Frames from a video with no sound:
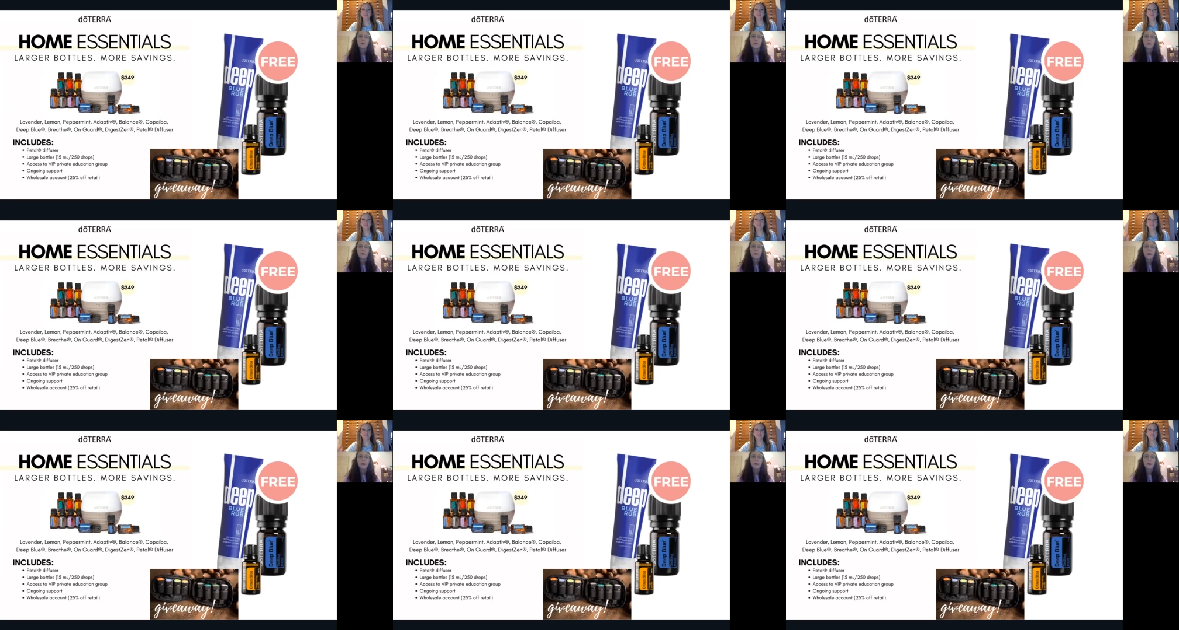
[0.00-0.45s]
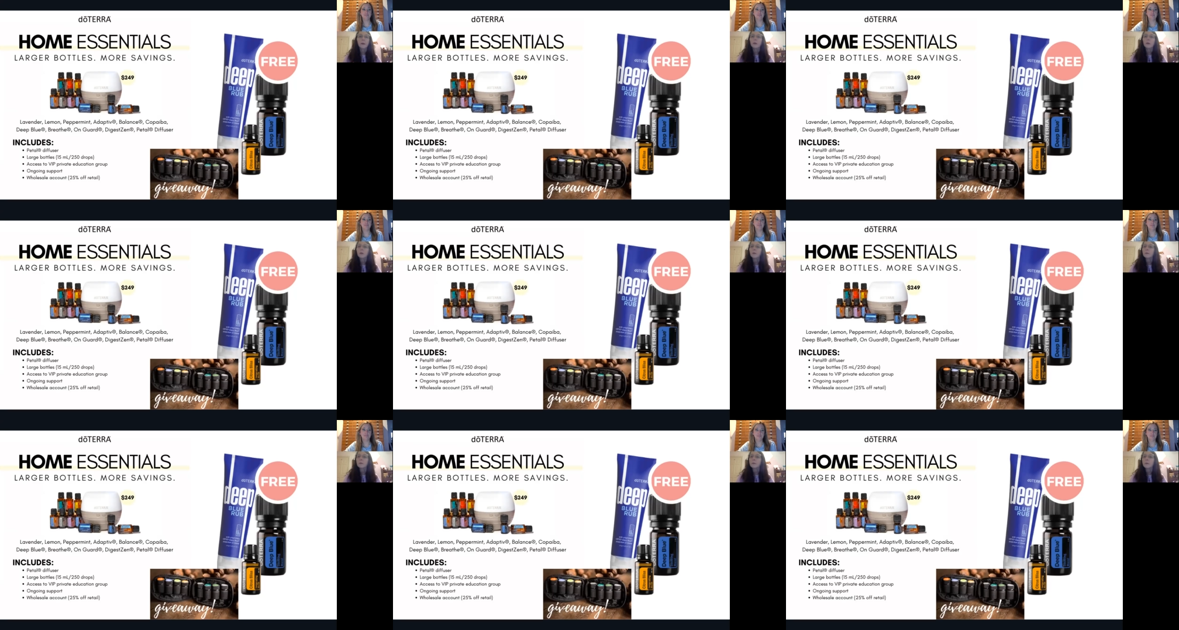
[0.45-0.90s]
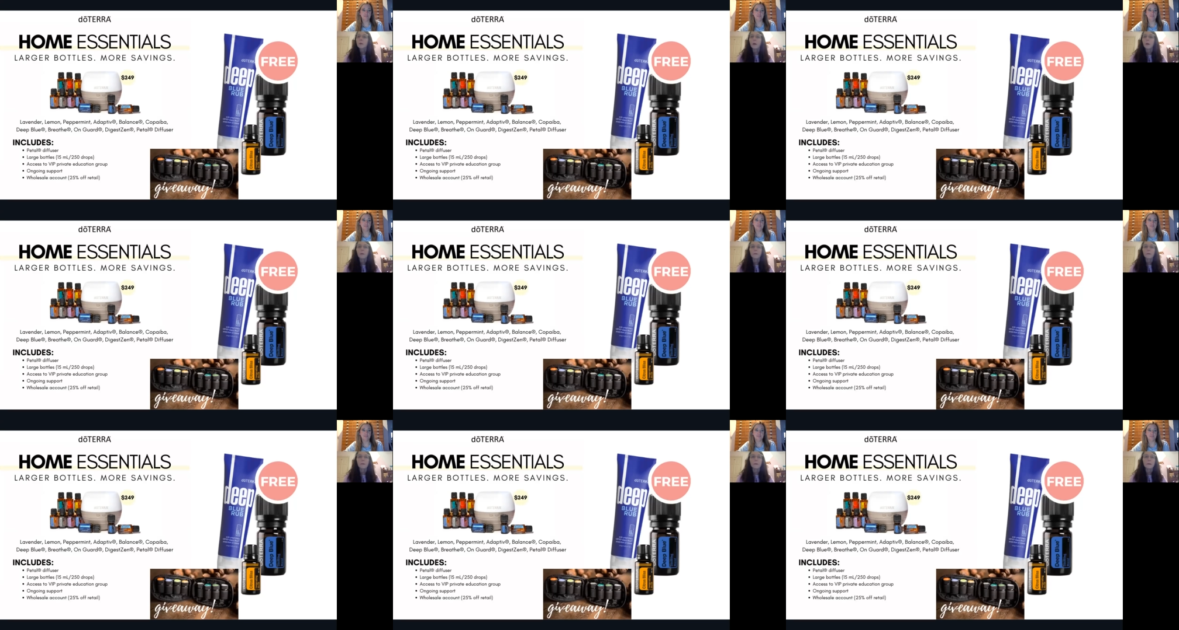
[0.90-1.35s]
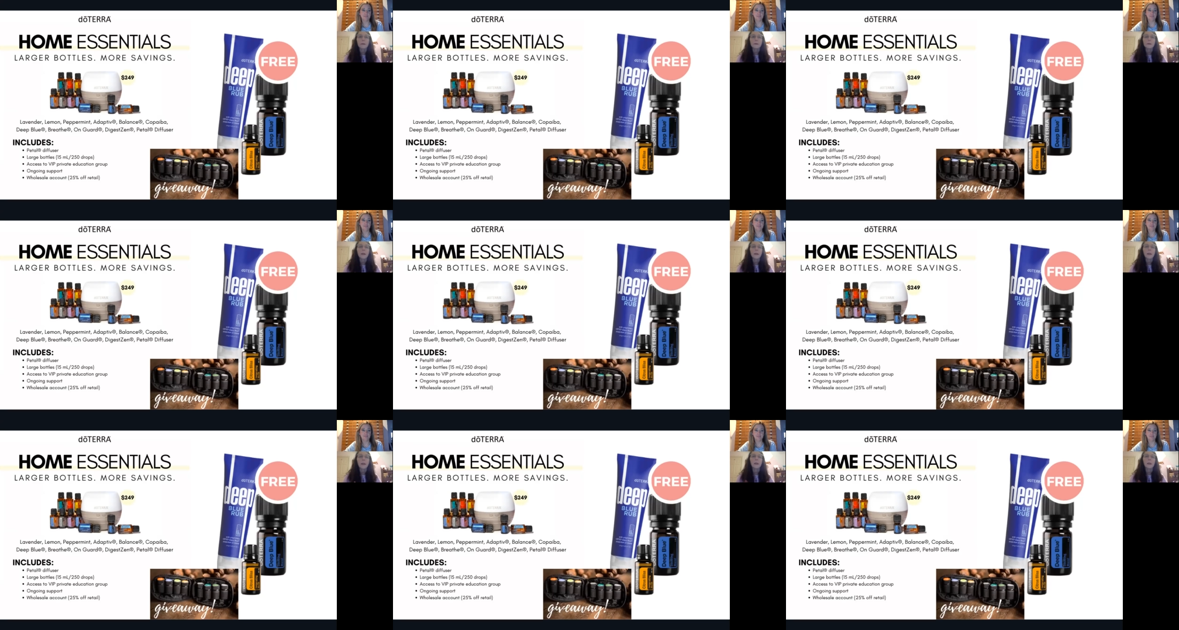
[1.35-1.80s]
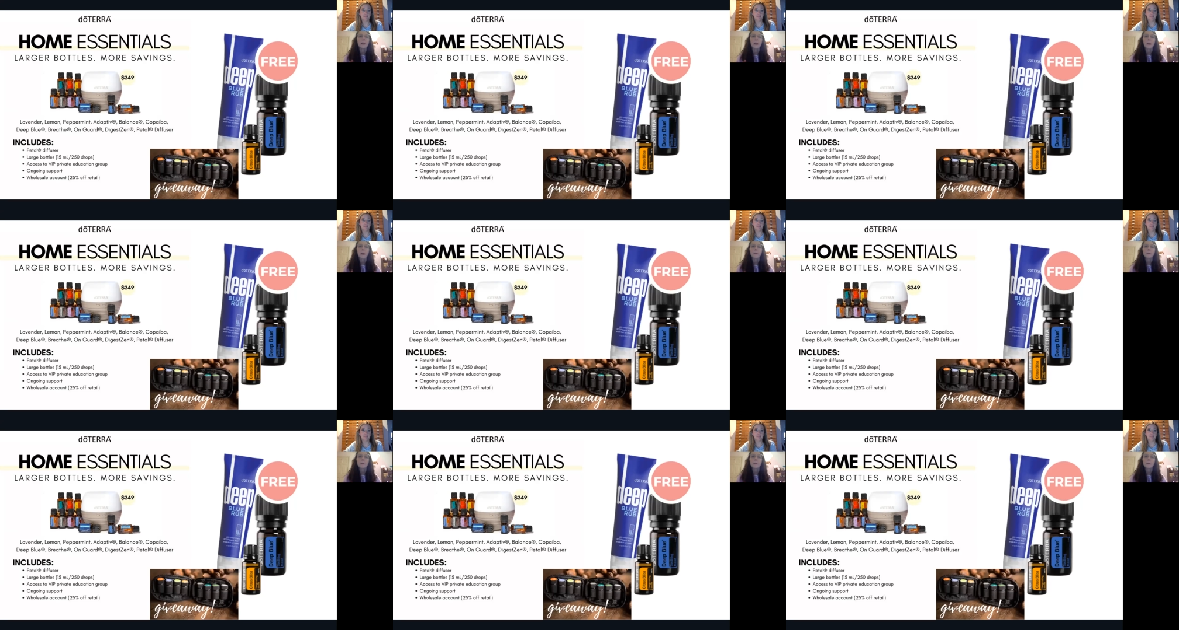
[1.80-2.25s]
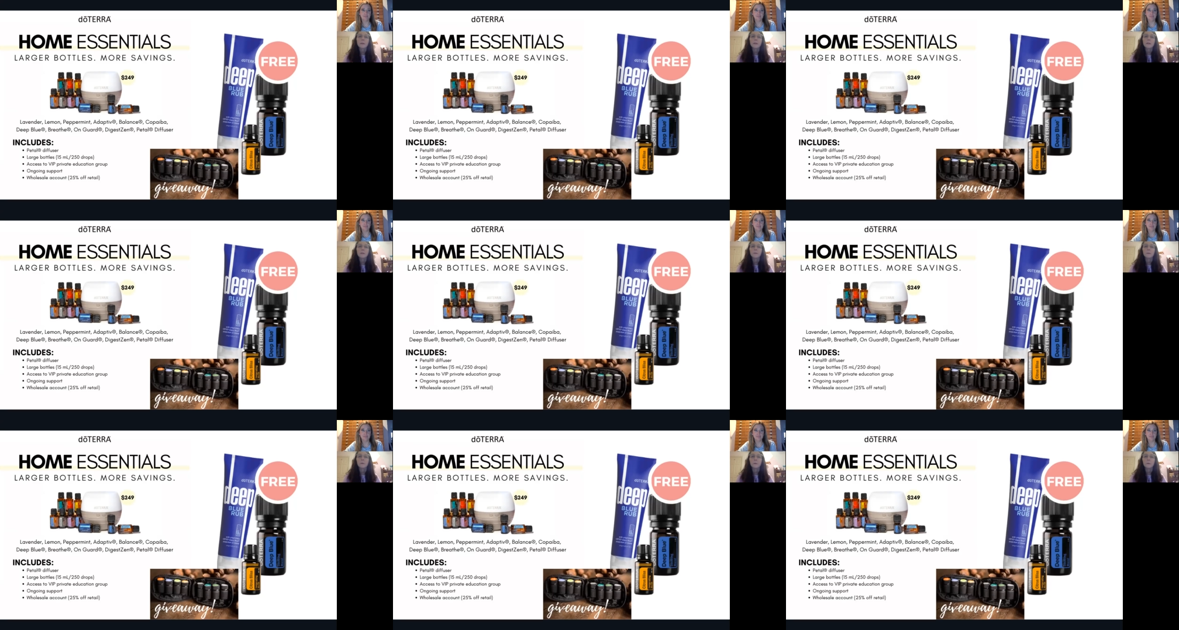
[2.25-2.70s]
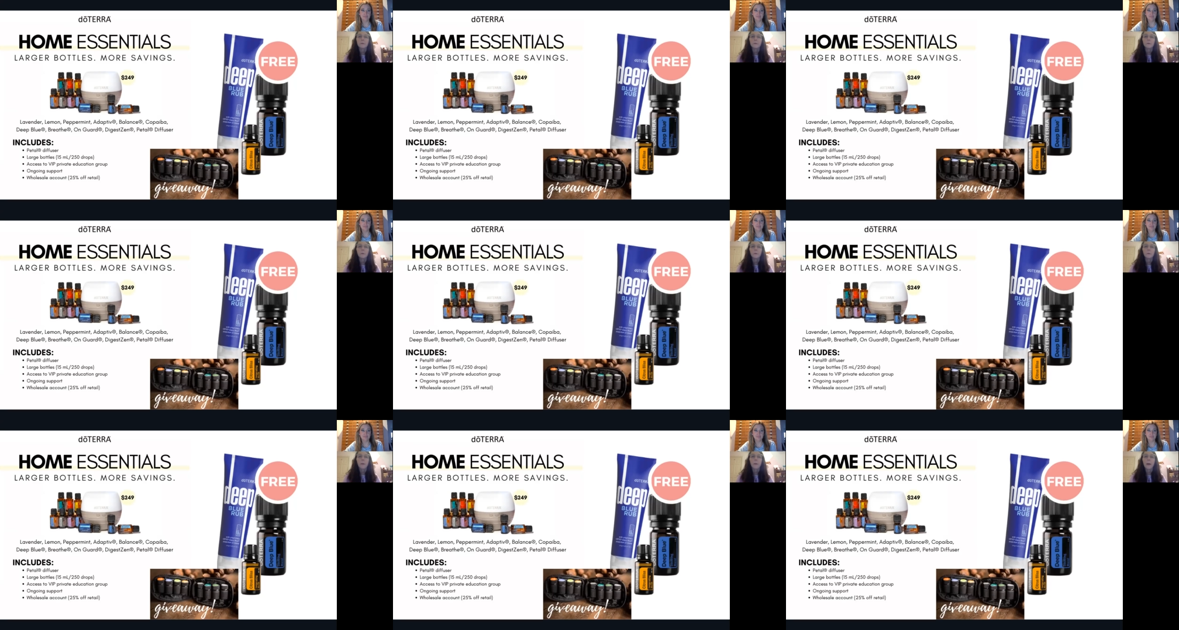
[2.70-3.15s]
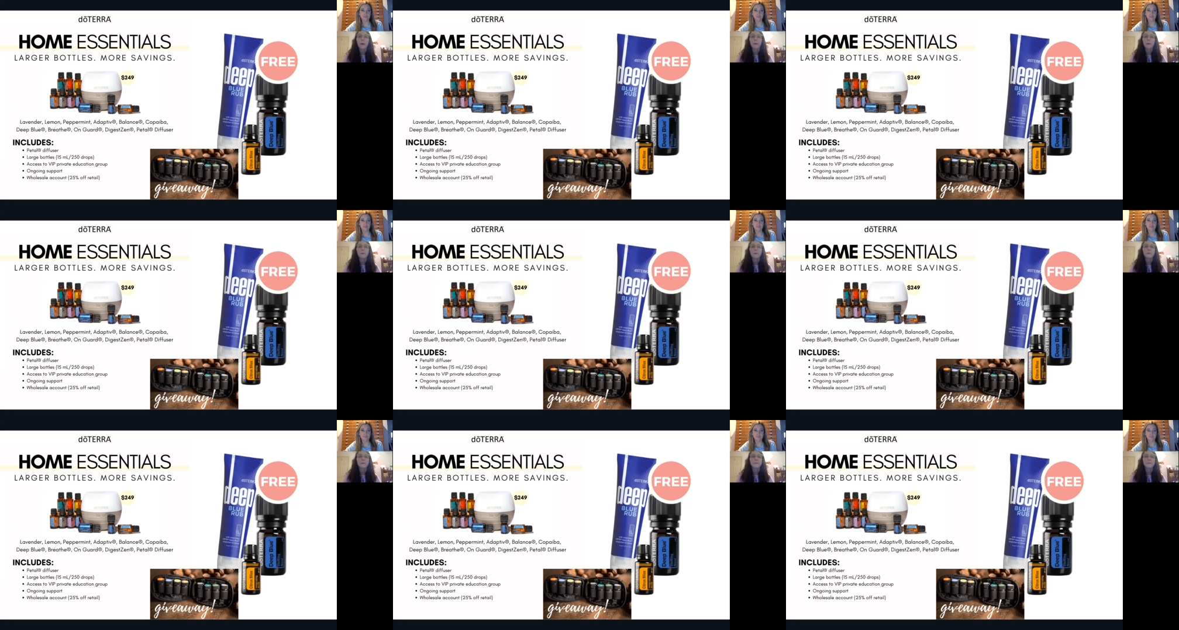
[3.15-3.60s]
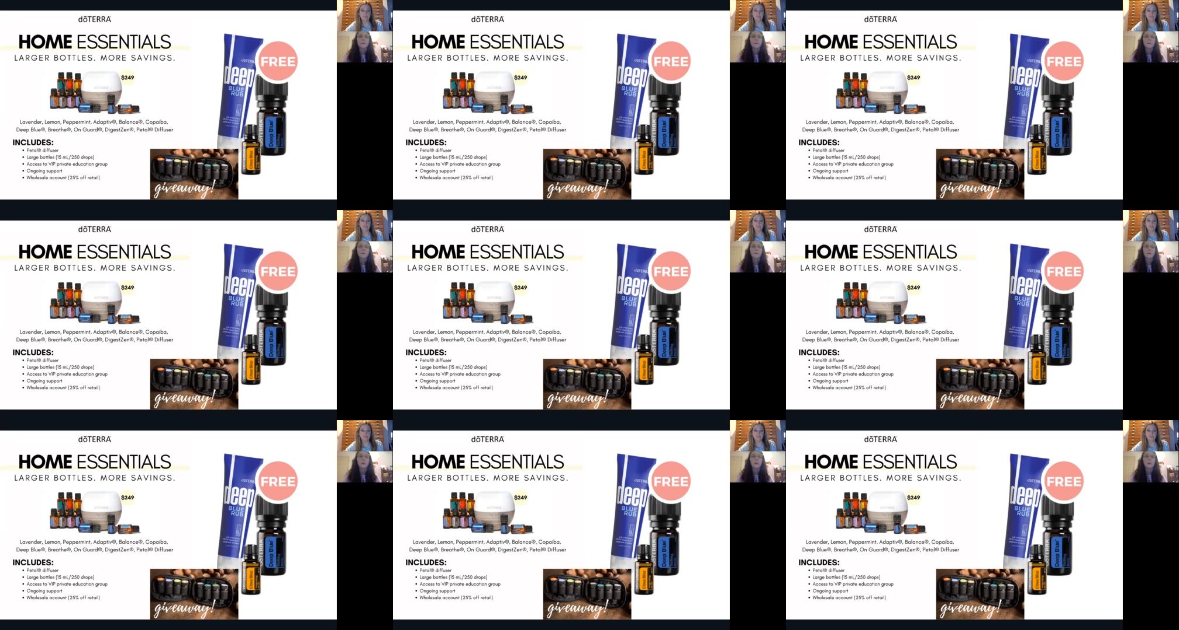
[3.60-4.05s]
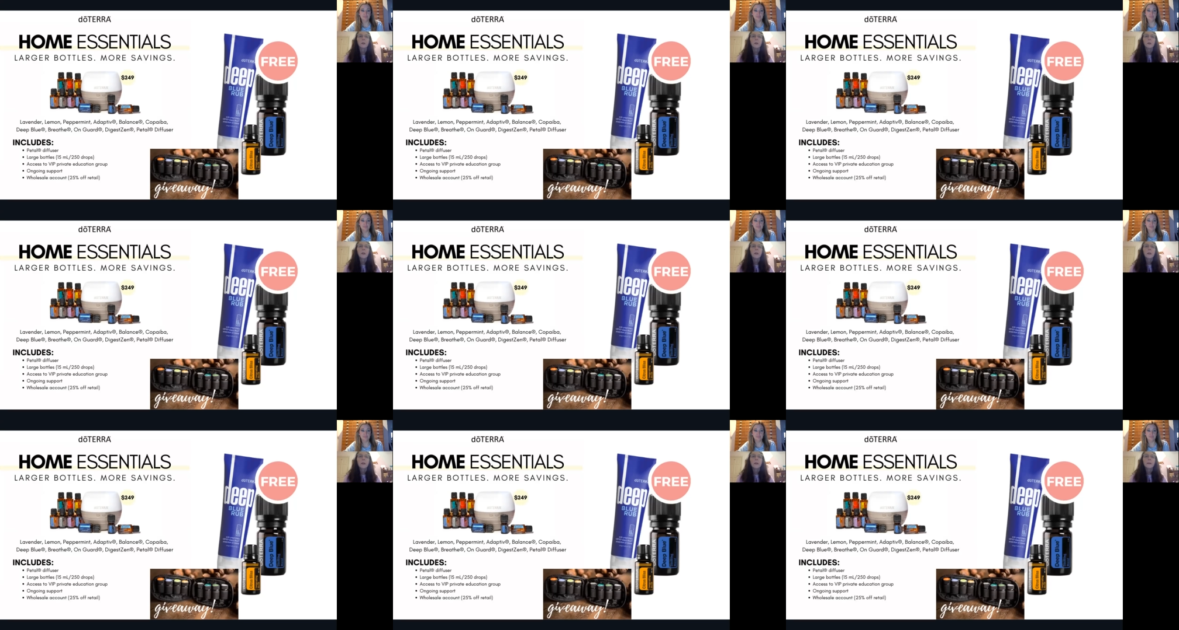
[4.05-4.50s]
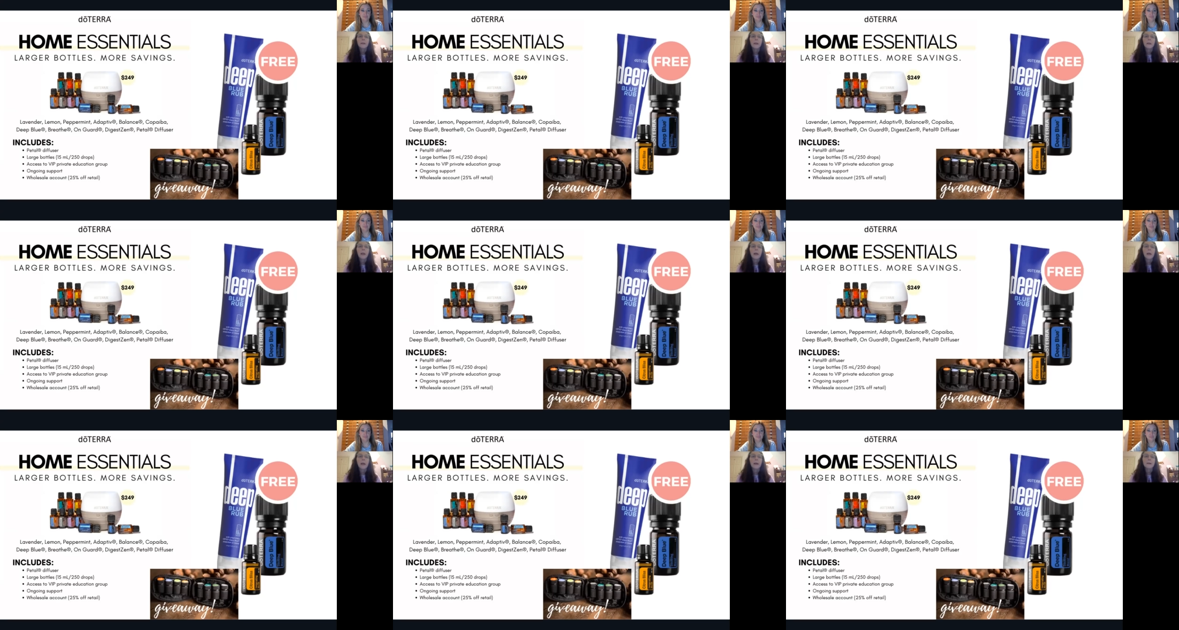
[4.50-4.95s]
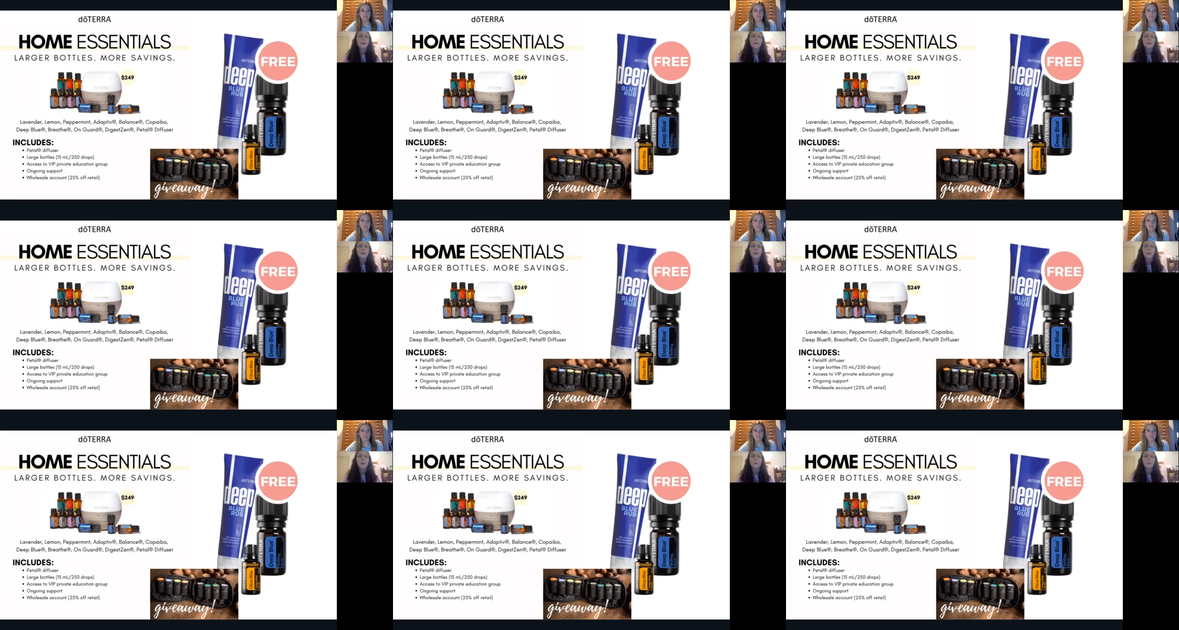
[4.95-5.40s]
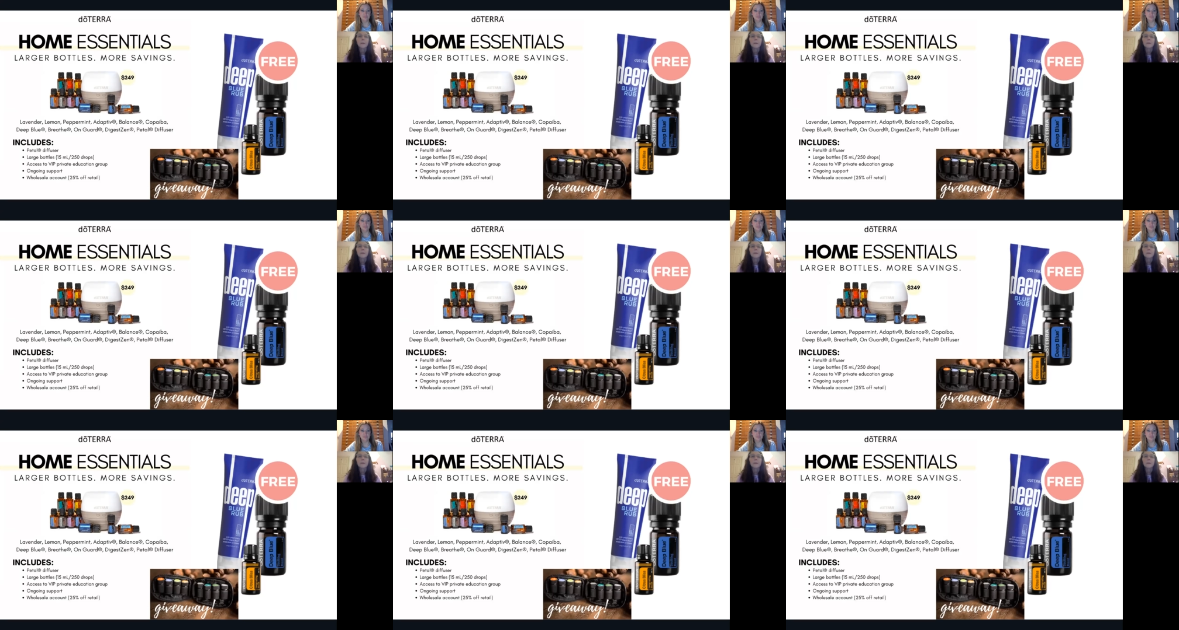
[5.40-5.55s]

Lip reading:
Nobody's mouth can be seen.